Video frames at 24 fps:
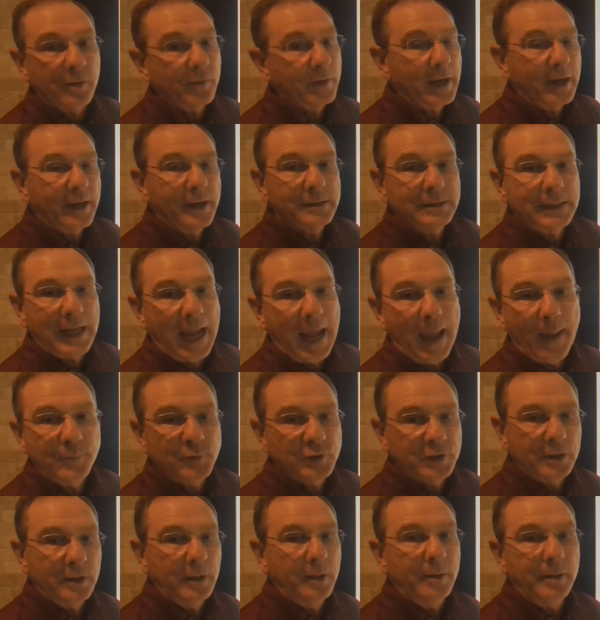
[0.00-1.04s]
There is
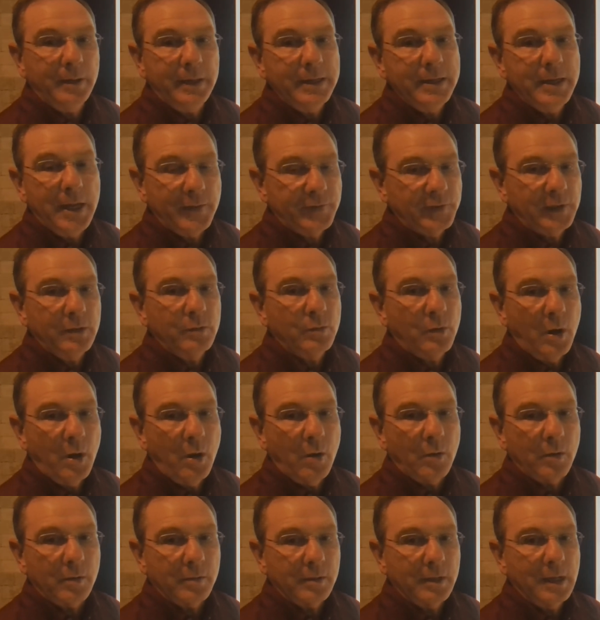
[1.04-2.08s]
absolutely nothing
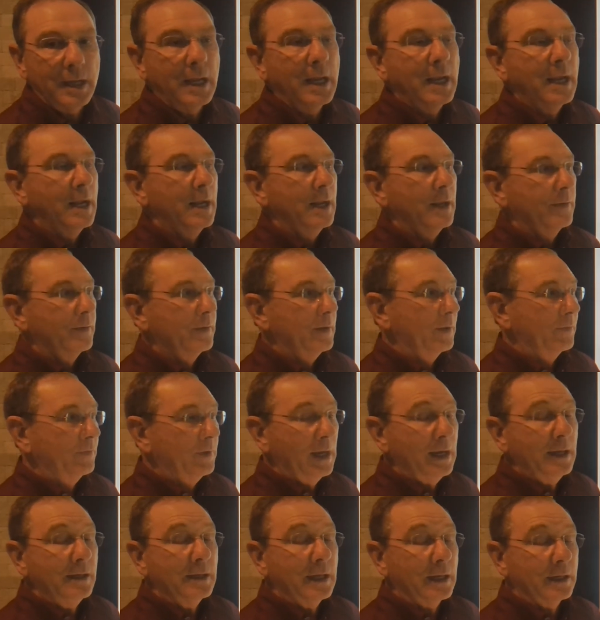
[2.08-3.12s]
wrong. The
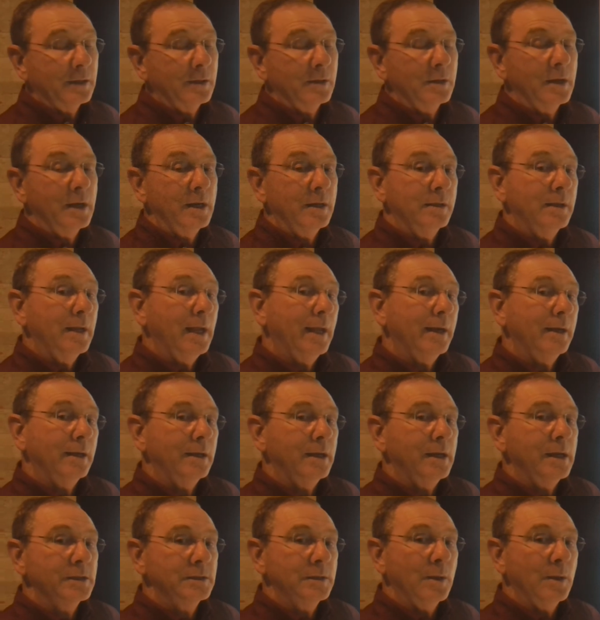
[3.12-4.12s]
thing that is